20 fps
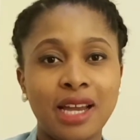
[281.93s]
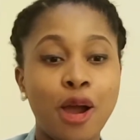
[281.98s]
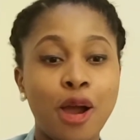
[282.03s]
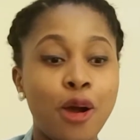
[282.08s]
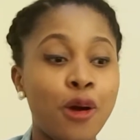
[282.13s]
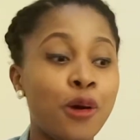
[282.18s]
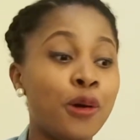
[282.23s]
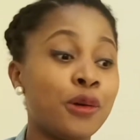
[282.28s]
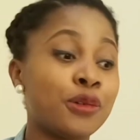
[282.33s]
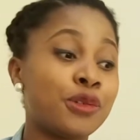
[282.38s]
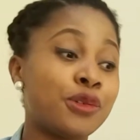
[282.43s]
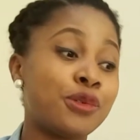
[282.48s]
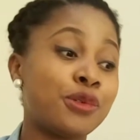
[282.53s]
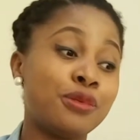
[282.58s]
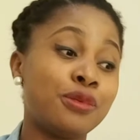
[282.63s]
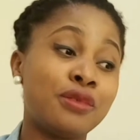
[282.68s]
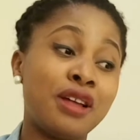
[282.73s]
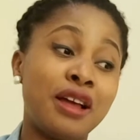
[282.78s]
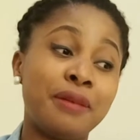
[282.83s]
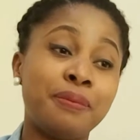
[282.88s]
All
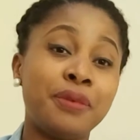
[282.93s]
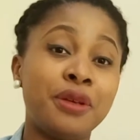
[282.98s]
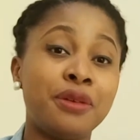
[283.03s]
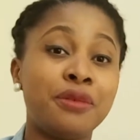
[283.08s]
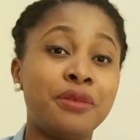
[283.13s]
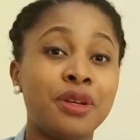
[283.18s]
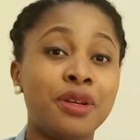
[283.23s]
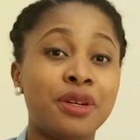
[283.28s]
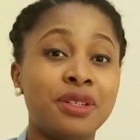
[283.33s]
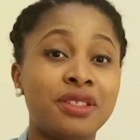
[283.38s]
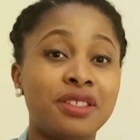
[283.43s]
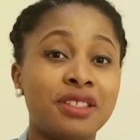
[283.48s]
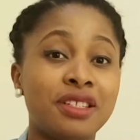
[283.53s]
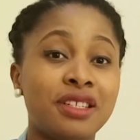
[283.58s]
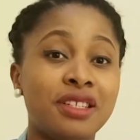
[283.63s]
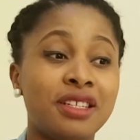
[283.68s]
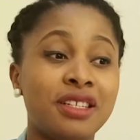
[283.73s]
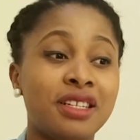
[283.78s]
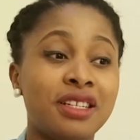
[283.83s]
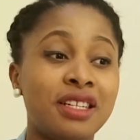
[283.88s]
through that period,
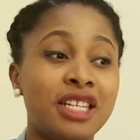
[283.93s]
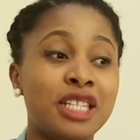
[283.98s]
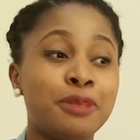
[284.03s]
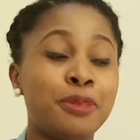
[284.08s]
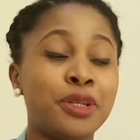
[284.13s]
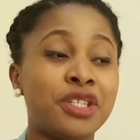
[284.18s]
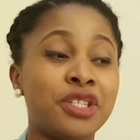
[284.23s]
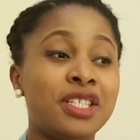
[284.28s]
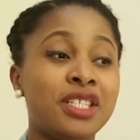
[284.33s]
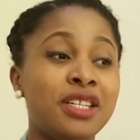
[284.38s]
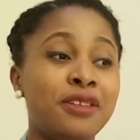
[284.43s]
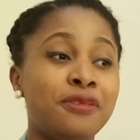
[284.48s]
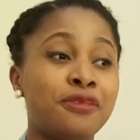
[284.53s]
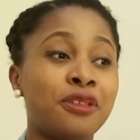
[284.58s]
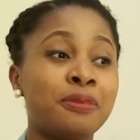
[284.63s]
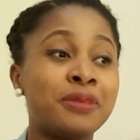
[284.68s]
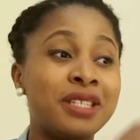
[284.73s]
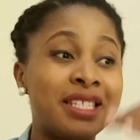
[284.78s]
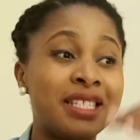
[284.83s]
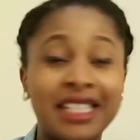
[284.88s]
especially
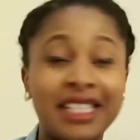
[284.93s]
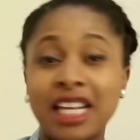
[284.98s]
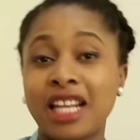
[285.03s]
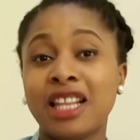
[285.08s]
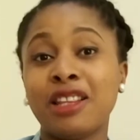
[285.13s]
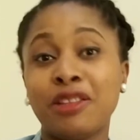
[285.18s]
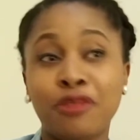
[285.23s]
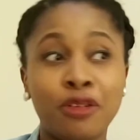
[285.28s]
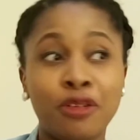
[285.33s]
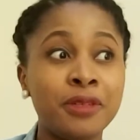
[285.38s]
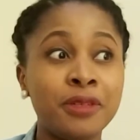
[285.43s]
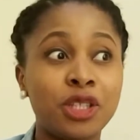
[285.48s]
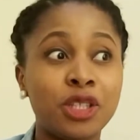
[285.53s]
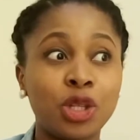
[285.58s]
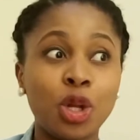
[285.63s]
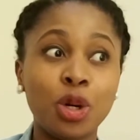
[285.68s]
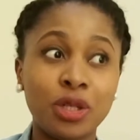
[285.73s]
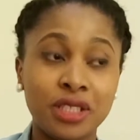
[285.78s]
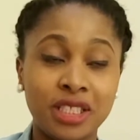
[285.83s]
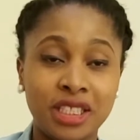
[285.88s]
from the
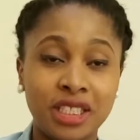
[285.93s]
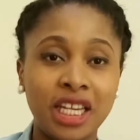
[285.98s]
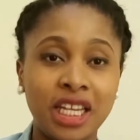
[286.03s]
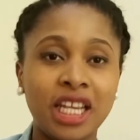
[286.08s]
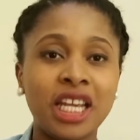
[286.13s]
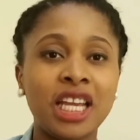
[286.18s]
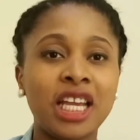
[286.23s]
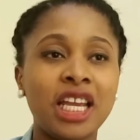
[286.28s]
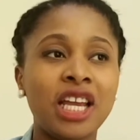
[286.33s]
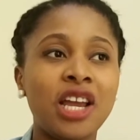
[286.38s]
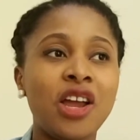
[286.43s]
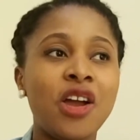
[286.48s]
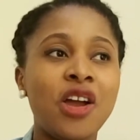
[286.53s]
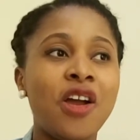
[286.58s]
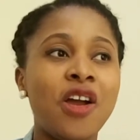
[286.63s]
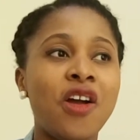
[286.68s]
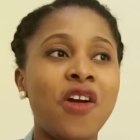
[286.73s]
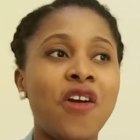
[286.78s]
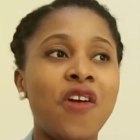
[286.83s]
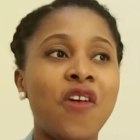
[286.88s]
third day
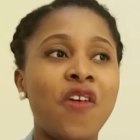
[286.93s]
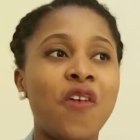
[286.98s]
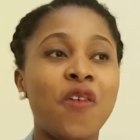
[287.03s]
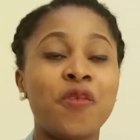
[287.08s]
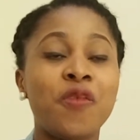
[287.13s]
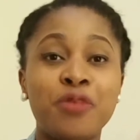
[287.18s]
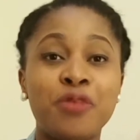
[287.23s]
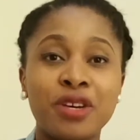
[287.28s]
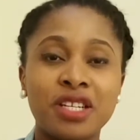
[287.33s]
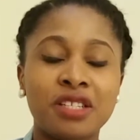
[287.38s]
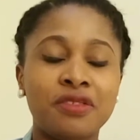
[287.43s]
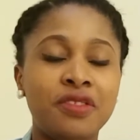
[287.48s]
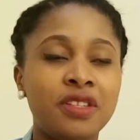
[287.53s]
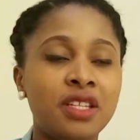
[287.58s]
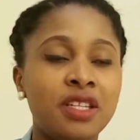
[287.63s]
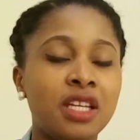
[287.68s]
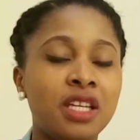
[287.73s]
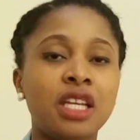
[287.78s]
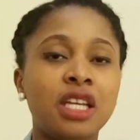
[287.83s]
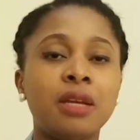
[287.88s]
of
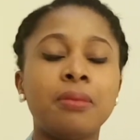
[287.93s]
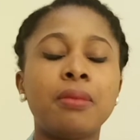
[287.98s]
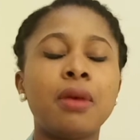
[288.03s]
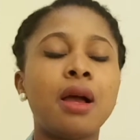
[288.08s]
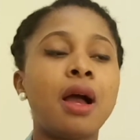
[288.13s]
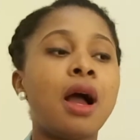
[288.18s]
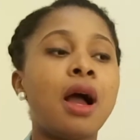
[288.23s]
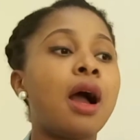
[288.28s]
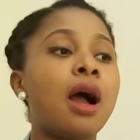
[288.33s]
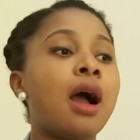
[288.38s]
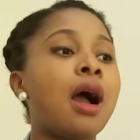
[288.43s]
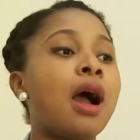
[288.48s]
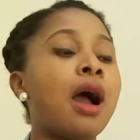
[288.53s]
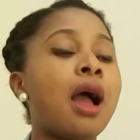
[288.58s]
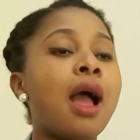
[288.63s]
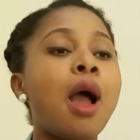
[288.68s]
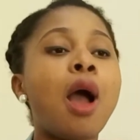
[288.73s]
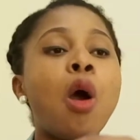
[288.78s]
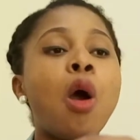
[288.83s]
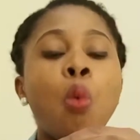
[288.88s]
breastfeeding him,
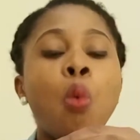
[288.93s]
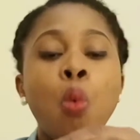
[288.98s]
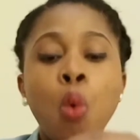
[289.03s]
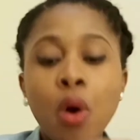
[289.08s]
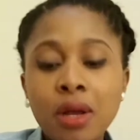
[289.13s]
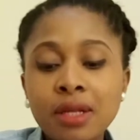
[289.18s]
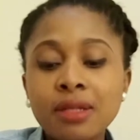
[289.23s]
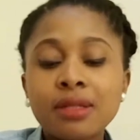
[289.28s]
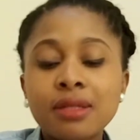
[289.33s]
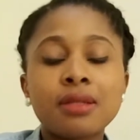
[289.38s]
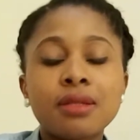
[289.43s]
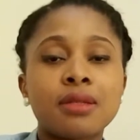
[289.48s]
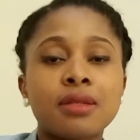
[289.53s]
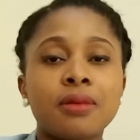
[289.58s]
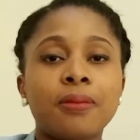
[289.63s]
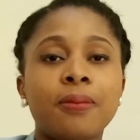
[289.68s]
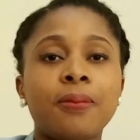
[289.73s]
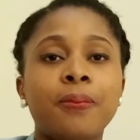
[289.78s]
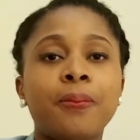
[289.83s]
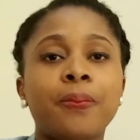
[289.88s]
once
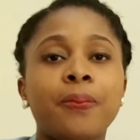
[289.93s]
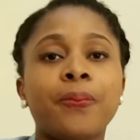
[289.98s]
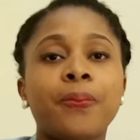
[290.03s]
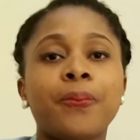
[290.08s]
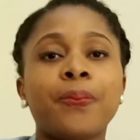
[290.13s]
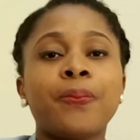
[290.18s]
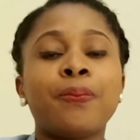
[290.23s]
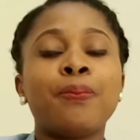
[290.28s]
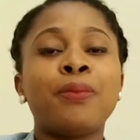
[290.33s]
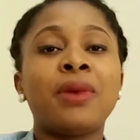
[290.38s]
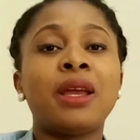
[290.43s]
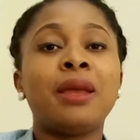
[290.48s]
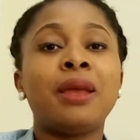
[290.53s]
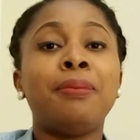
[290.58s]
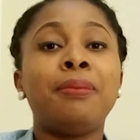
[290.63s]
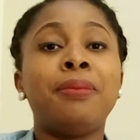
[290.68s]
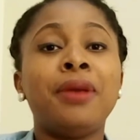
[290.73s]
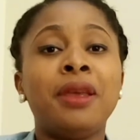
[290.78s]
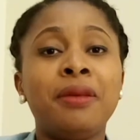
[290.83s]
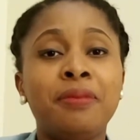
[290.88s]
my
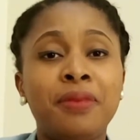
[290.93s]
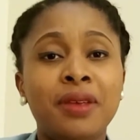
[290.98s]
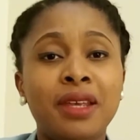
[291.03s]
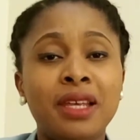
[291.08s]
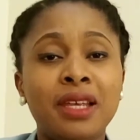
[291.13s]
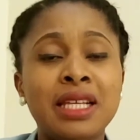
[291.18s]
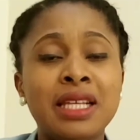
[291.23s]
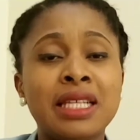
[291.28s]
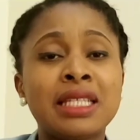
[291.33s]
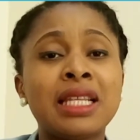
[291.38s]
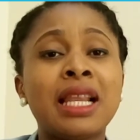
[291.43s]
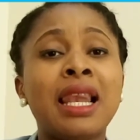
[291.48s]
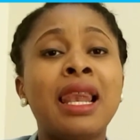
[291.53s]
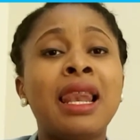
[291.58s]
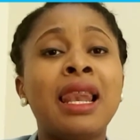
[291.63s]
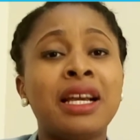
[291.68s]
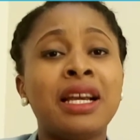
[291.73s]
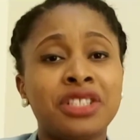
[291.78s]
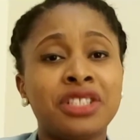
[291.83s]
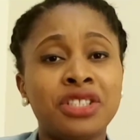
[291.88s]
baby is
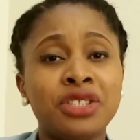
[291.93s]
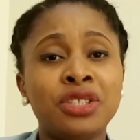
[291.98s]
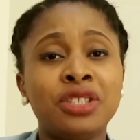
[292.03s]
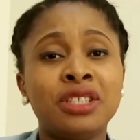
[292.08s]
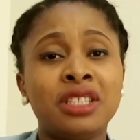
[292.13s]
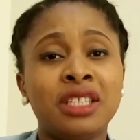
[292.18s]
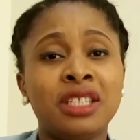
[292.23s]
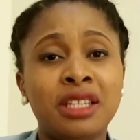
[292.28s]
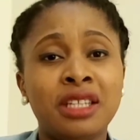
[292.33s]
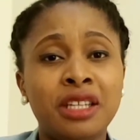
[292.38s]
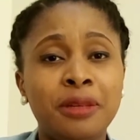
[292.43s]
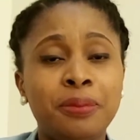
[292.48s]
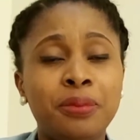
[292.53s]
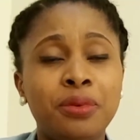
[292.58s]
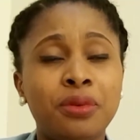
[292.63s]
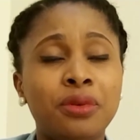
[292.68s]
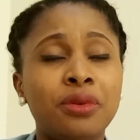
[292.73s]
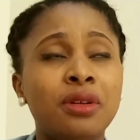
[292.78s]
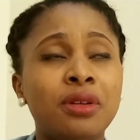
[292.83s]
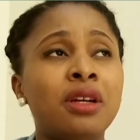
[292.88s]
lashing on the
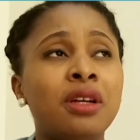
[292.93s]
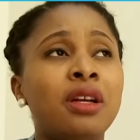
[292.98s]
nipple,